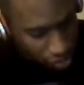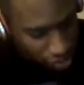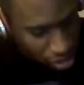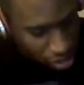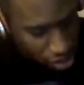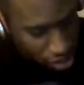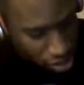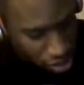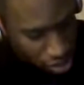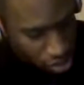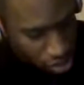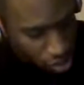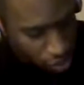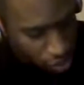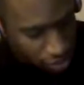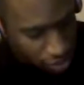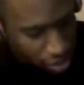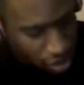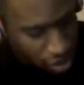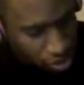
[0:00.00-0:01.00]

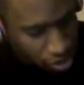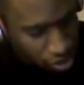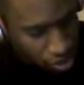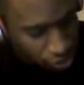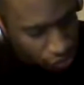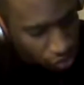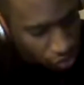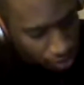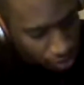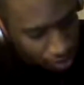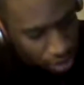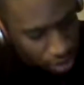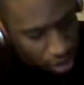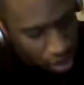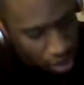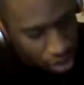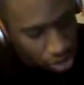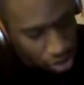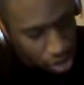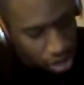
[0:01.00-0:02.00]
iterations over the years,
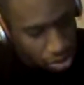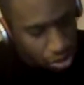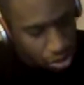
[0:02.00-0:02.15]
from